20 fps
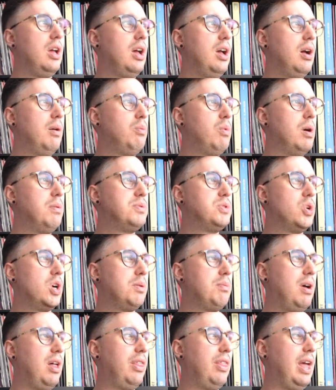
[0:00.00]
And what I'm talking
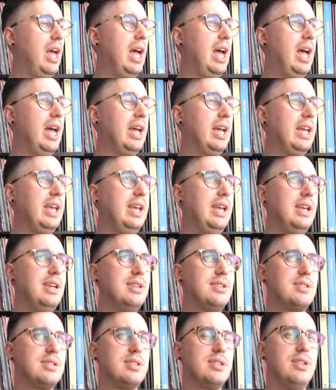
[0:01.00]
about there
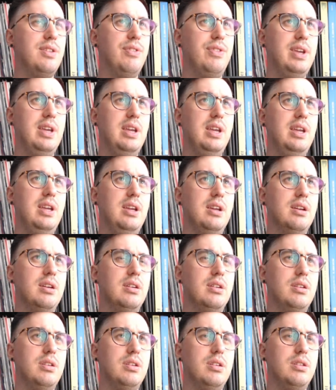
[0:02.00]
is the
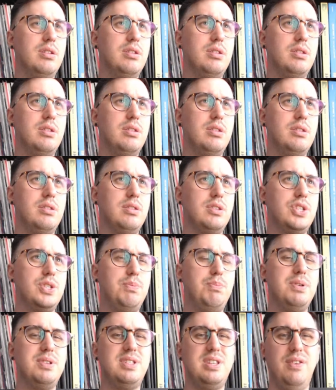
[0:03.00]

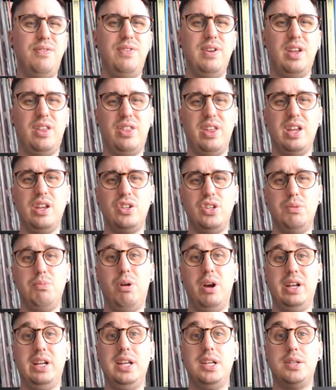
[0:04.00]
specific things you
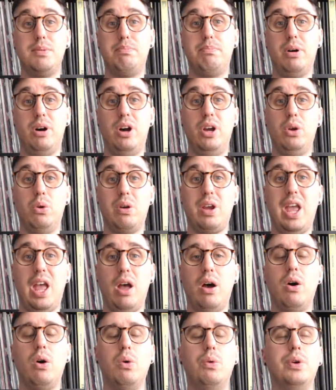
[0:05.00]
might need to buy or get
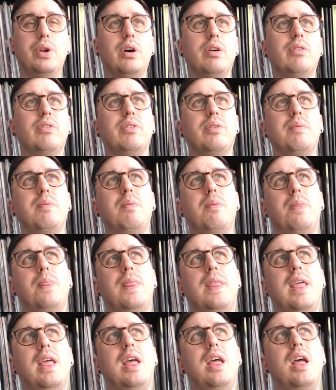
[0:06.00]
hold of.
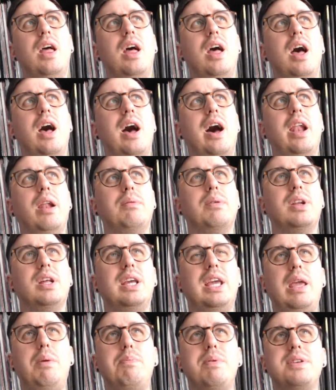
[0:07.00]
And I'm going to
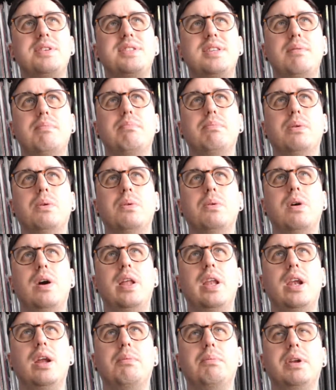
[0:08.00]
keep it simple
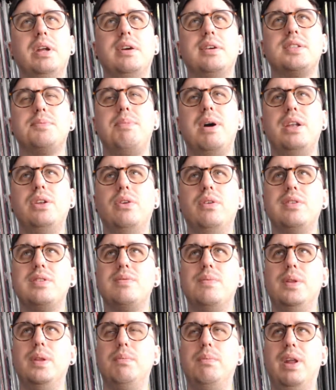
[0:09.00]
and I'm going to expand on some
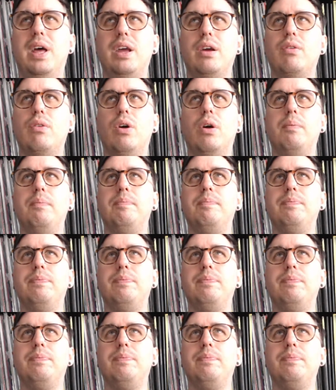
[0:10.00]
of them later on.